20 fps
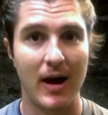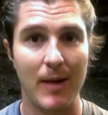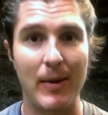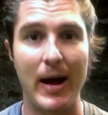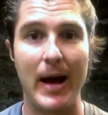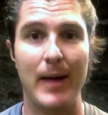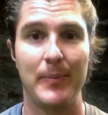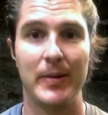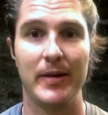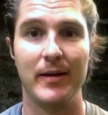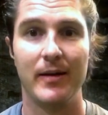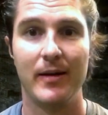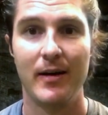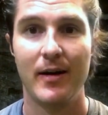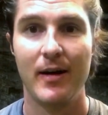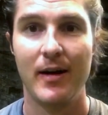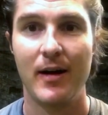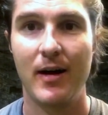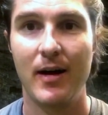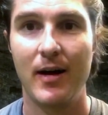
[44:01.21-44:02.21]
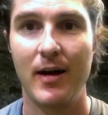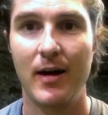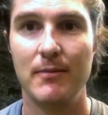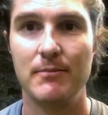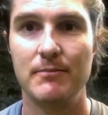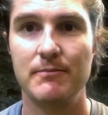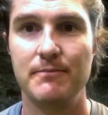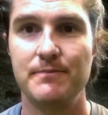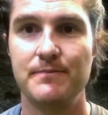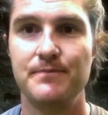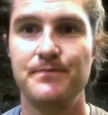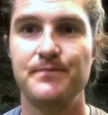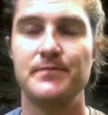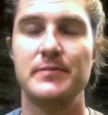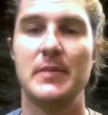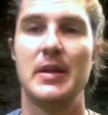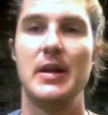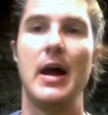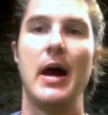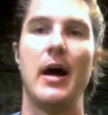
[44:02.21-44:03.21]
I'm happy.
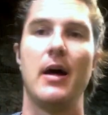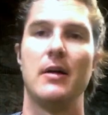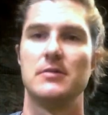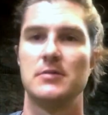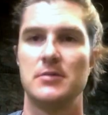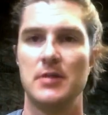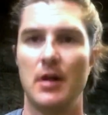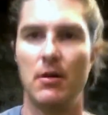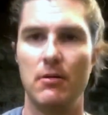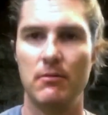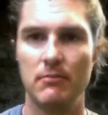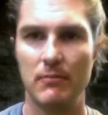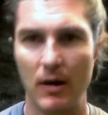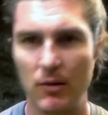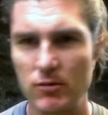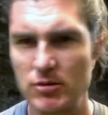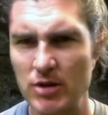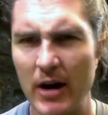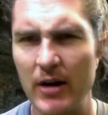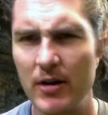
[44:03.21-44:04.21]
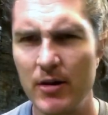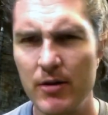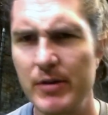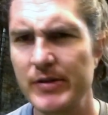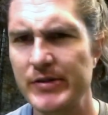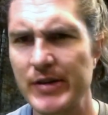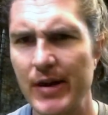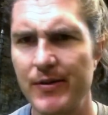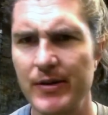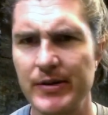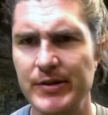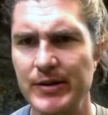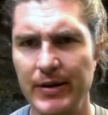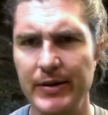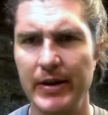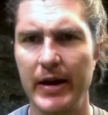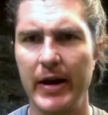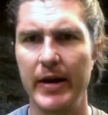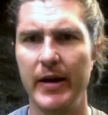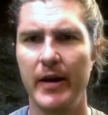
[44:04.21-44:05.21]
Yeah, so we'll try to do this every
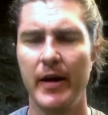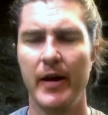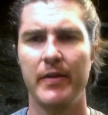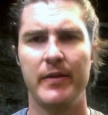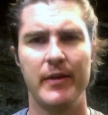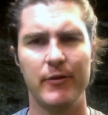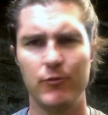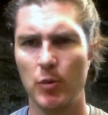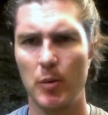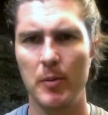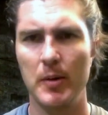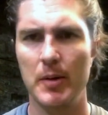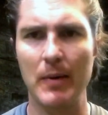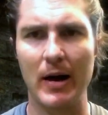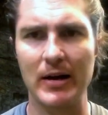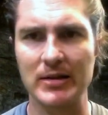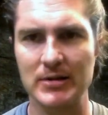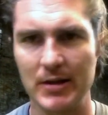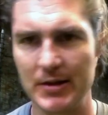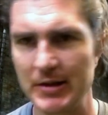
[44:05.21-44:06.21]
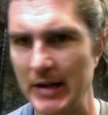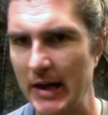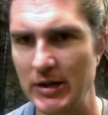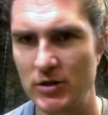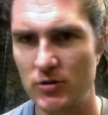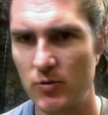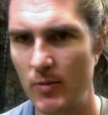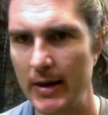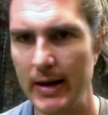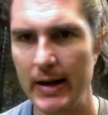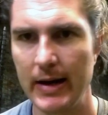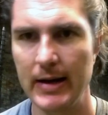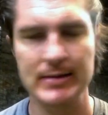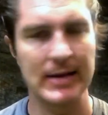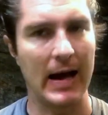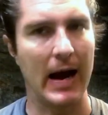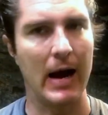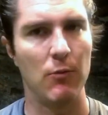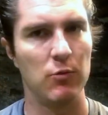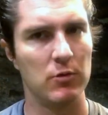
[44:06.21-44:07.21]
Sunday. This will be my Sunday
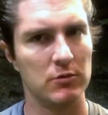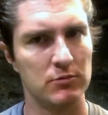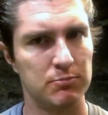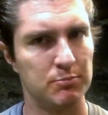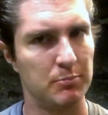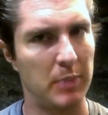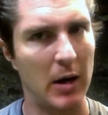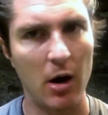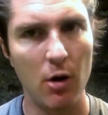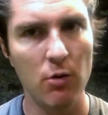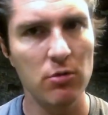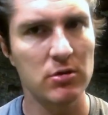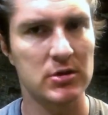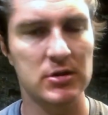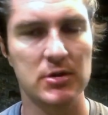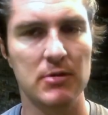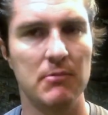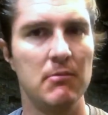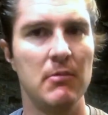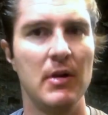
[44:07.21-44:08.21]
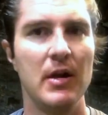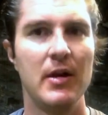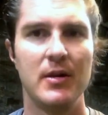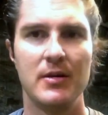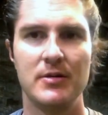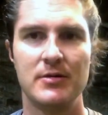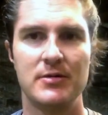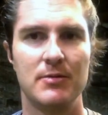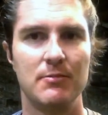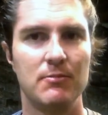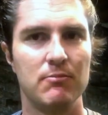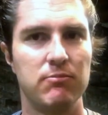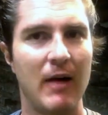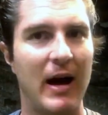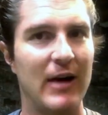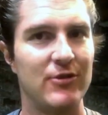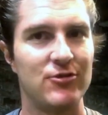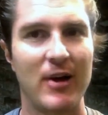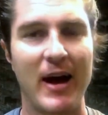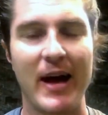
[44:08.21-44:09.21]
swings. I will post some.
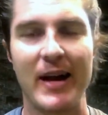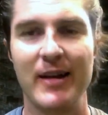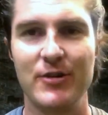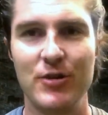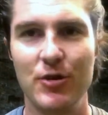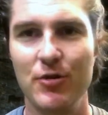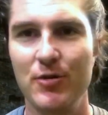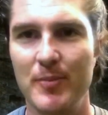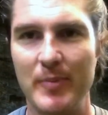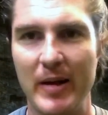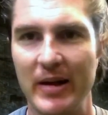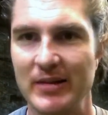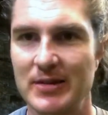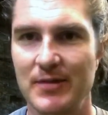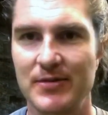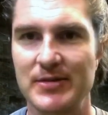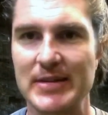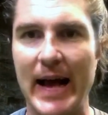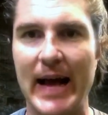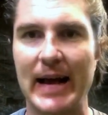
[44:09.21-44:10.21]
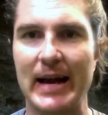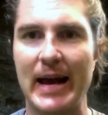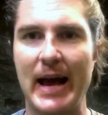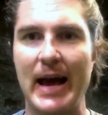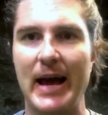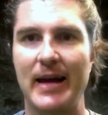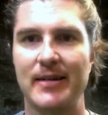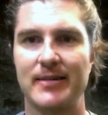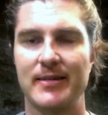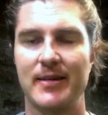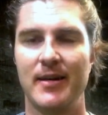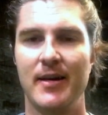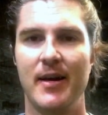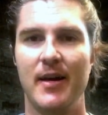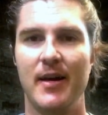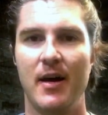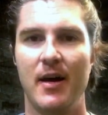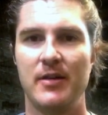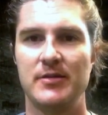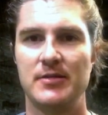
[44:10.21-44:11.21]
I try to do the best of SACcast
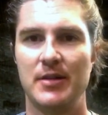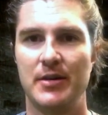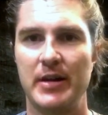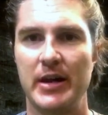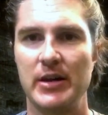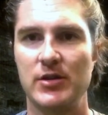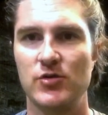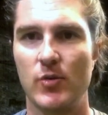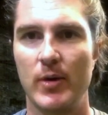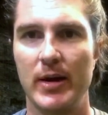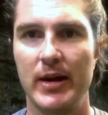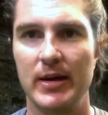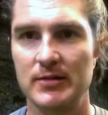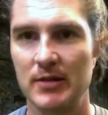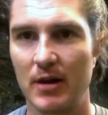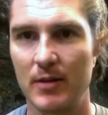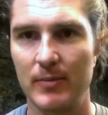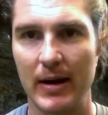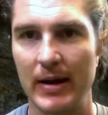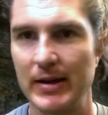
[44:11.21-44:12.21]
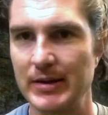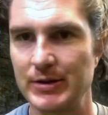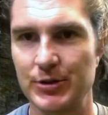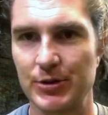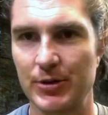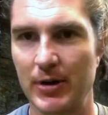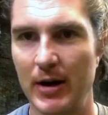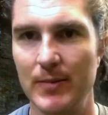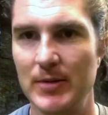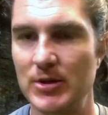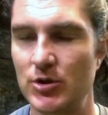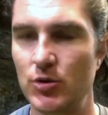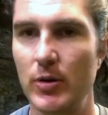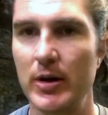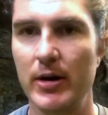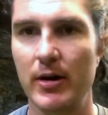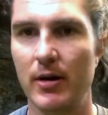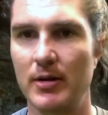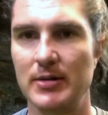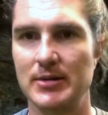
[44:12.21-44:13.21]
Sunday swings on my Instagram and
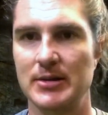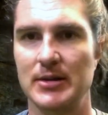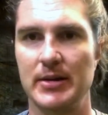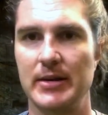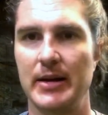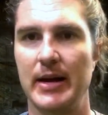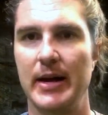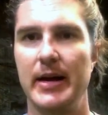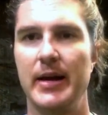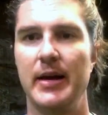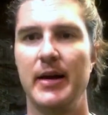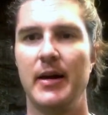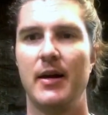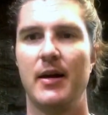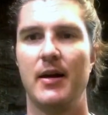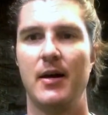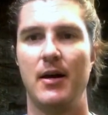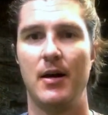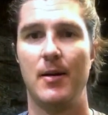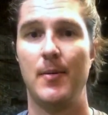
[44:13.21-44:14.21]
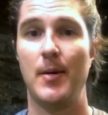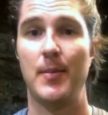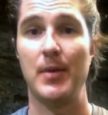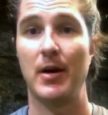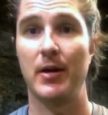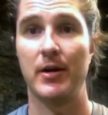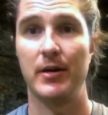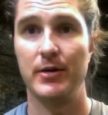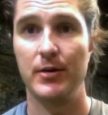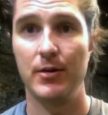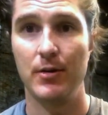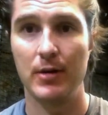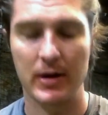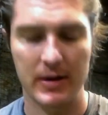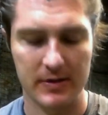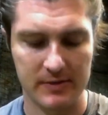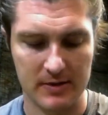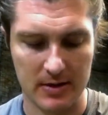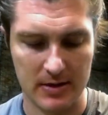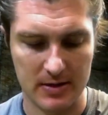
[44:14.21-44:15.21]
Twitter on Sunday. I'm not going to do it
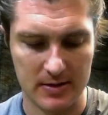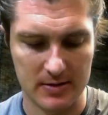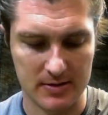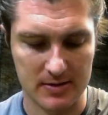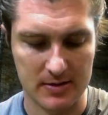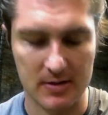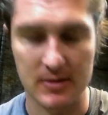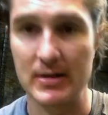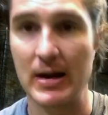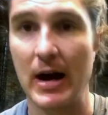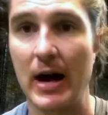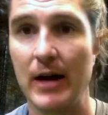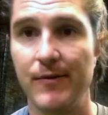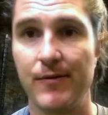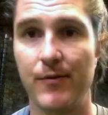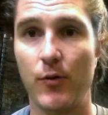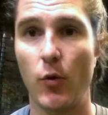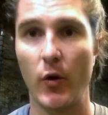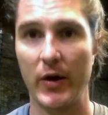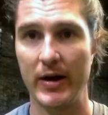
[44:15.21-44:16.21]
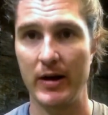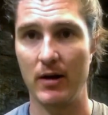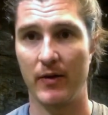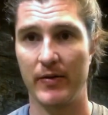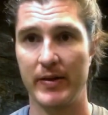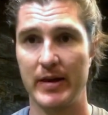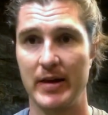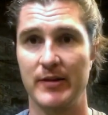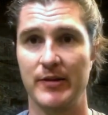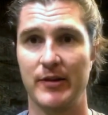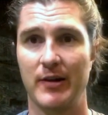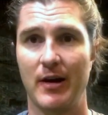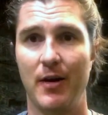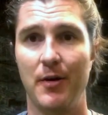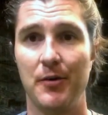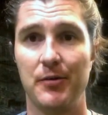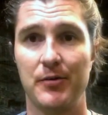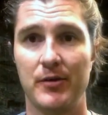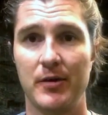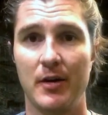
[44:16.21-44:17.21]
because it is 9:40 on the East
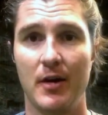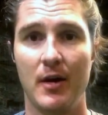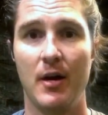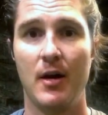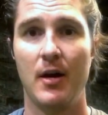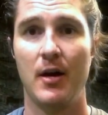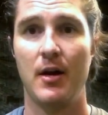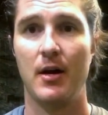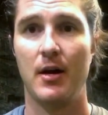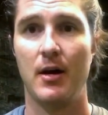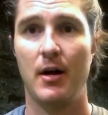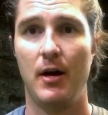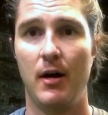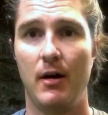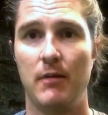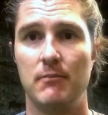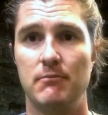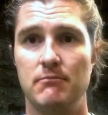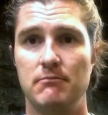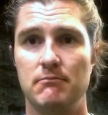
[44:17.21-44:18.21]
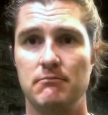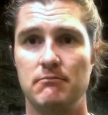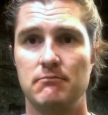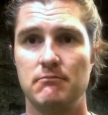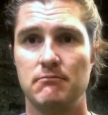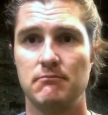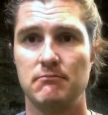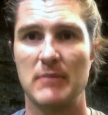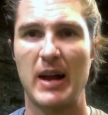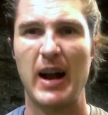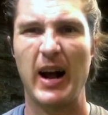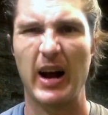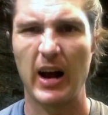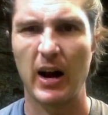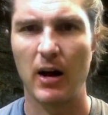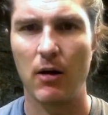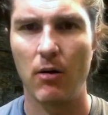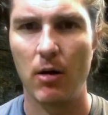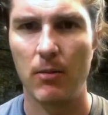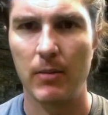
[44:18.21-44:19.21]
Coast, and I
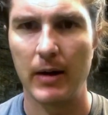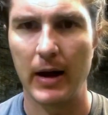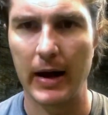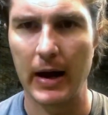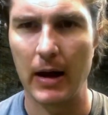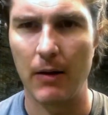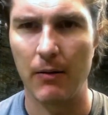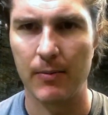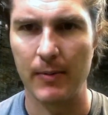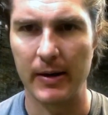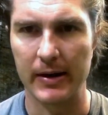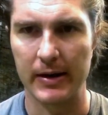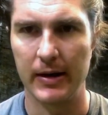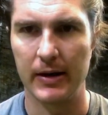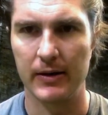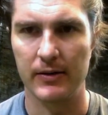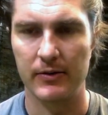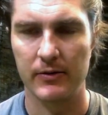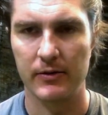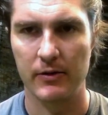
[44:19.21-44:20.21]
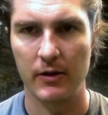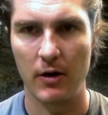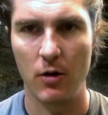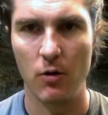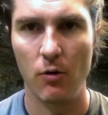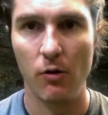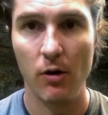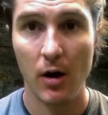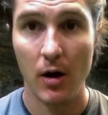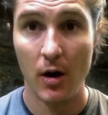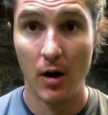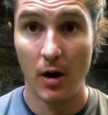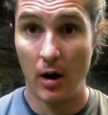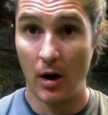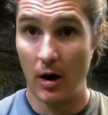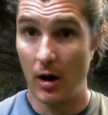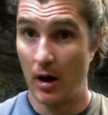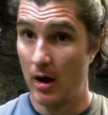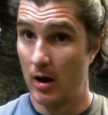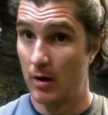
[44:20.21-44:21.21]
got to go home and hang out with my kids. So
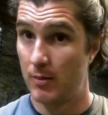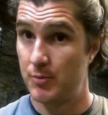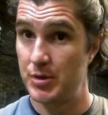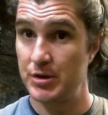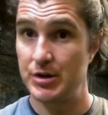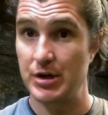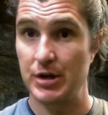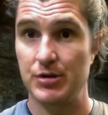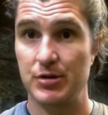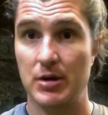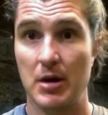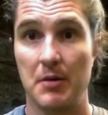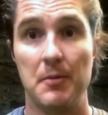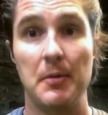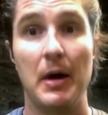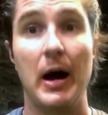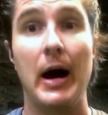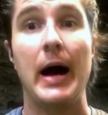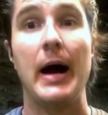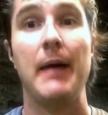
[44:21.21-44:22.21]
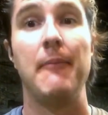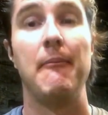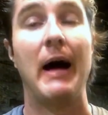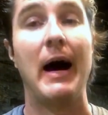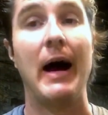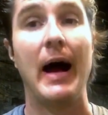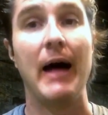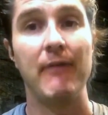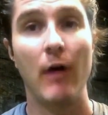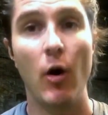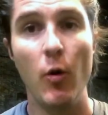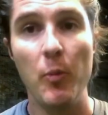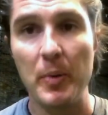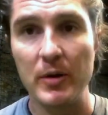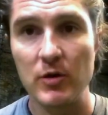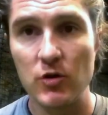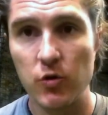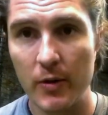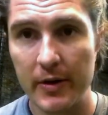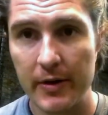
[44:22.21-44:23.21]
appreciate you coming by. I have
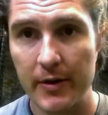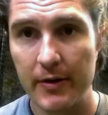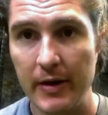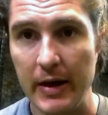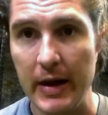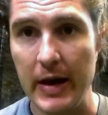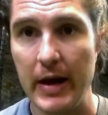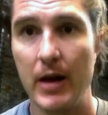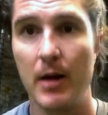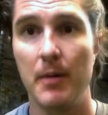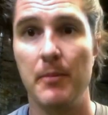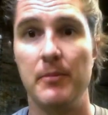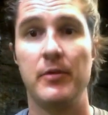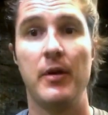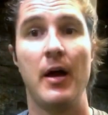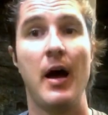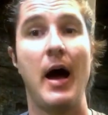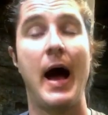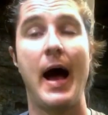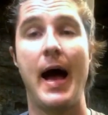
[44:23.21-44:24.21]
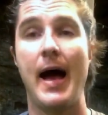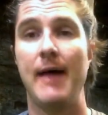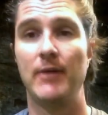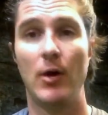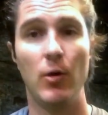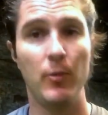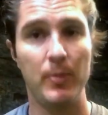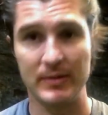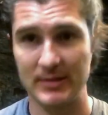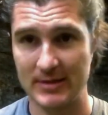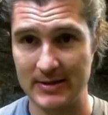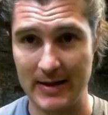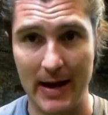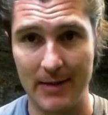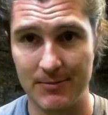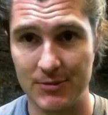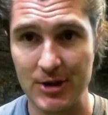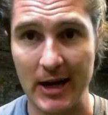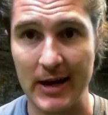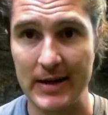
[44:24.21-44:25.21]
open Twitter DMs. I have open
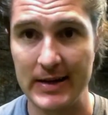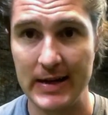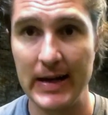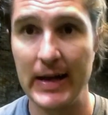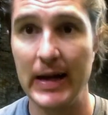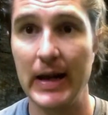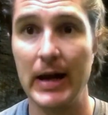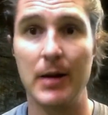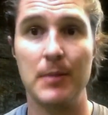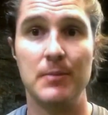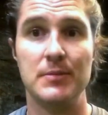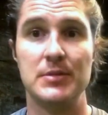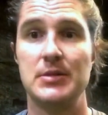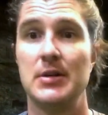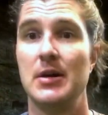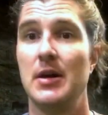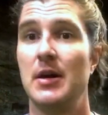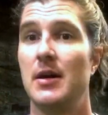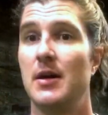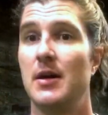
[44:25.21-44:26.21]
Snapchat DMs.